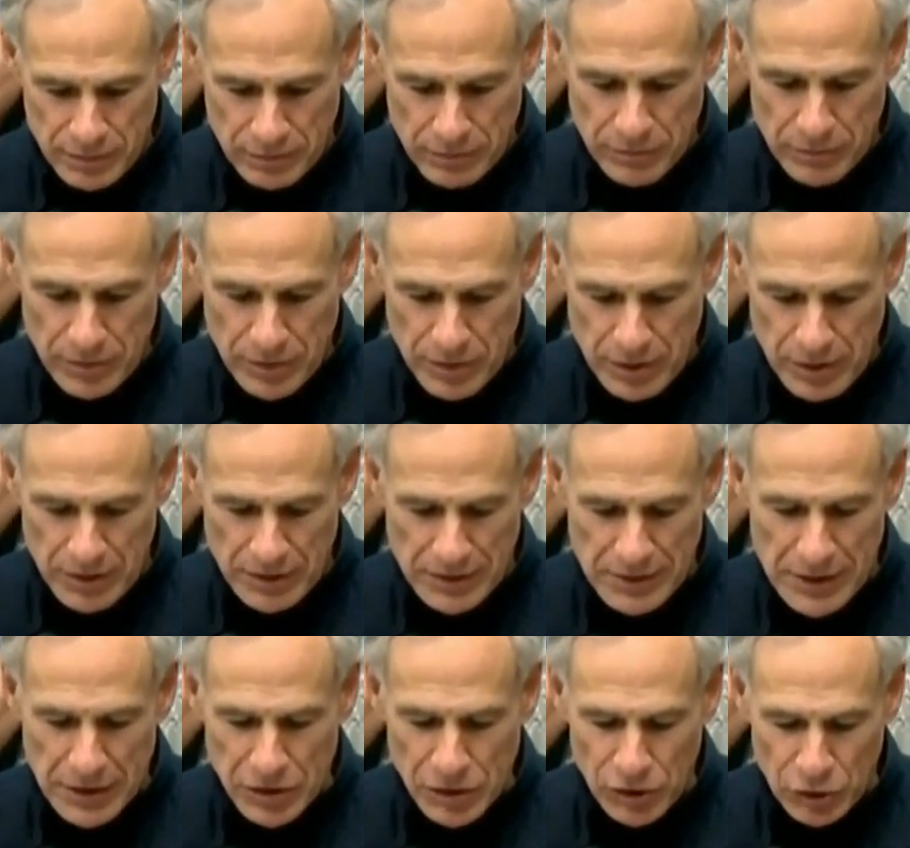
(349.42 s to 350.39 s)
And
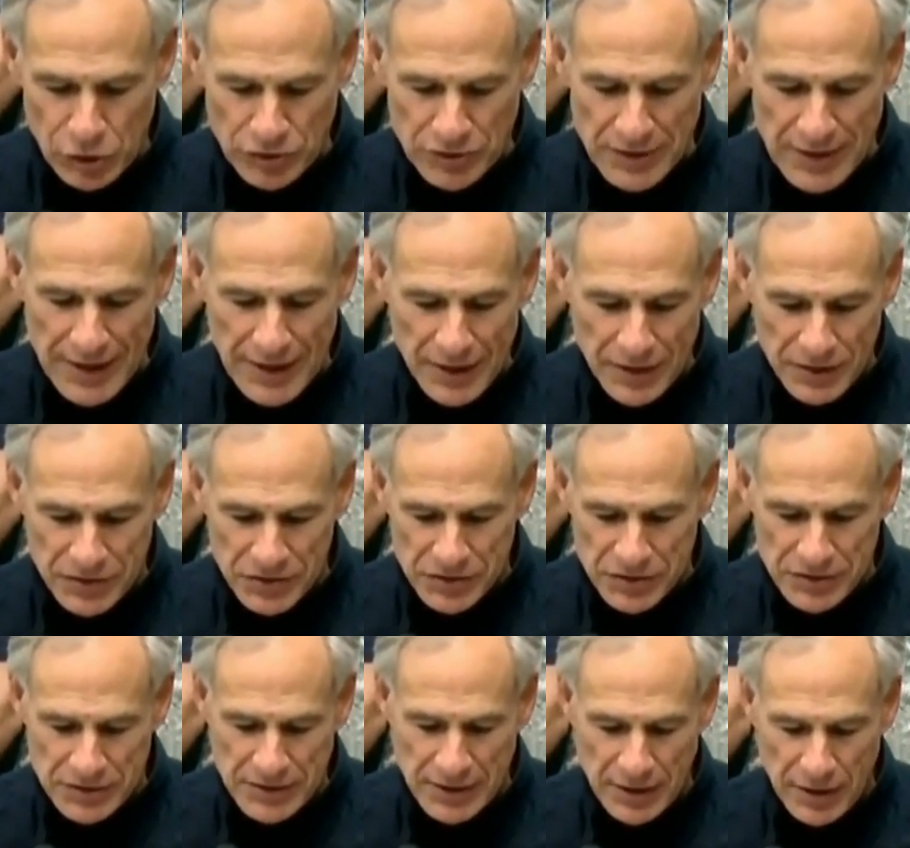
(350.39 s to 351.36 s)
they include Dallas,
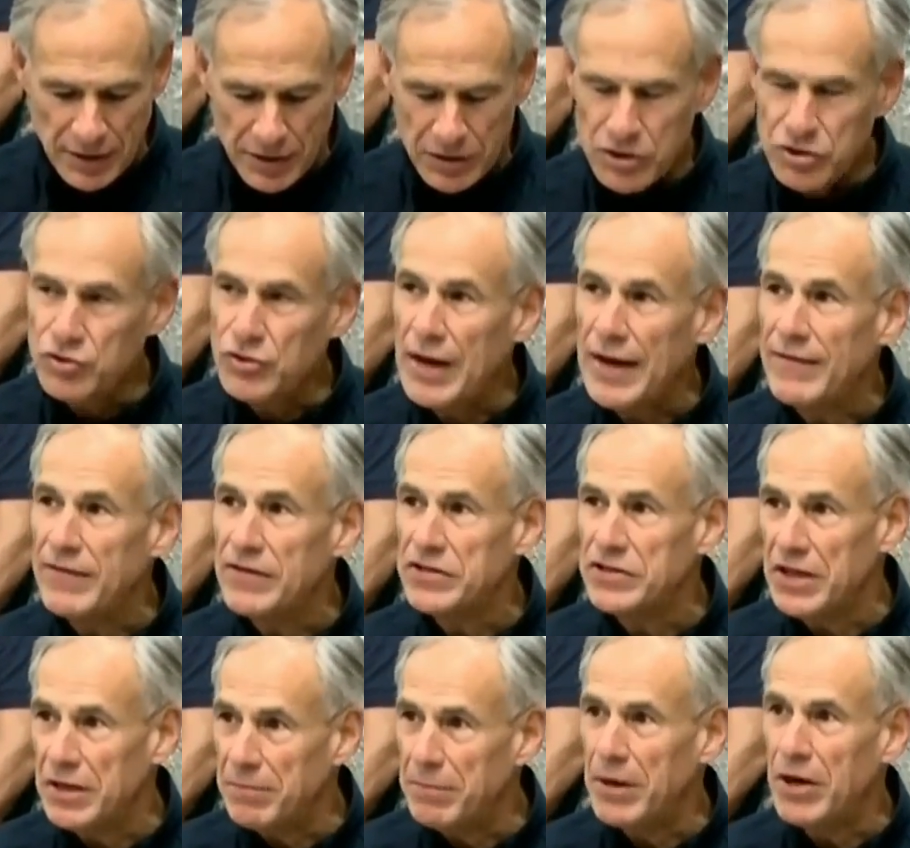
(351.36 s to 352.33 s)
Tarrant, Travis,
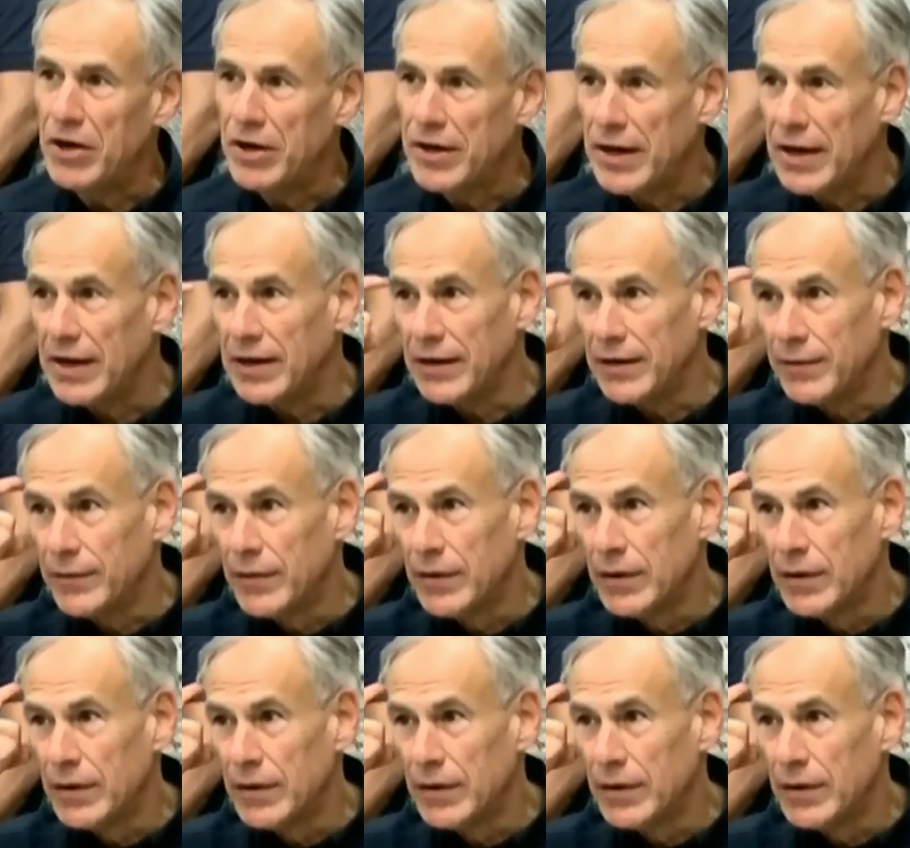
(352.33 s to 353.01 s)
and Bexar County.